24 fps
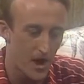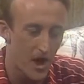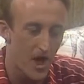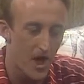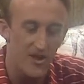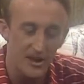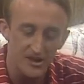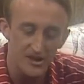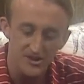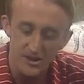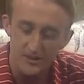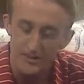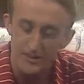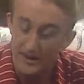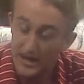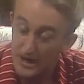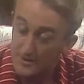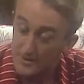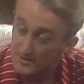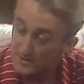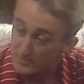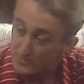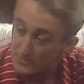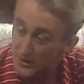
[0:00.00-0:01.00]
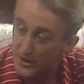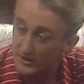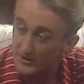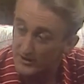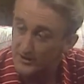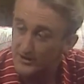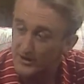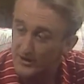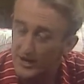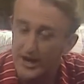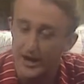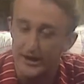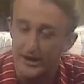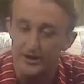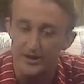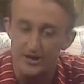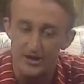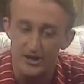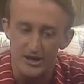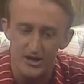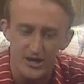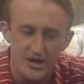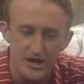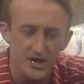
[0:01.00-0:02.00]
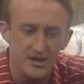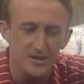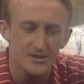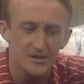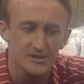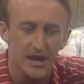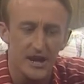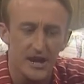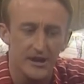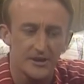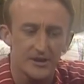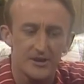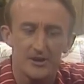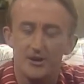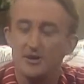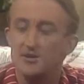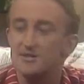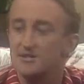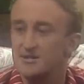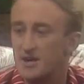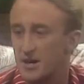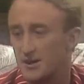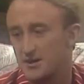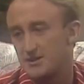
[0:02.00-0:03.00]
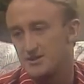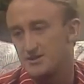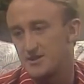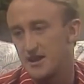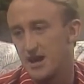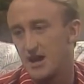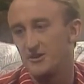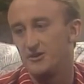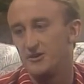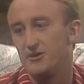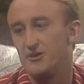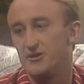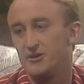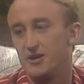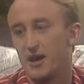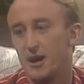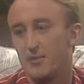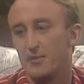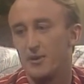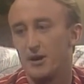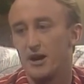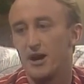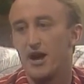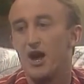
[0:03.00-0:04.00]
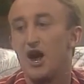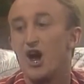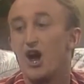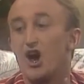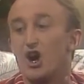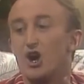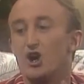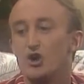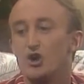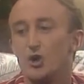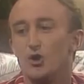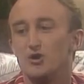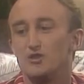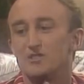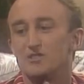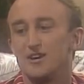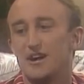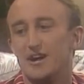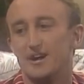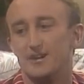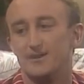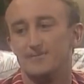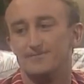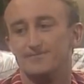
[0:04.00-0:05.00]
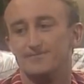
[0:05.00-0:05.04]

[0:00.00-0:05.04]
But then she becomes pregnant, and years later, her son has now turned up. Your son.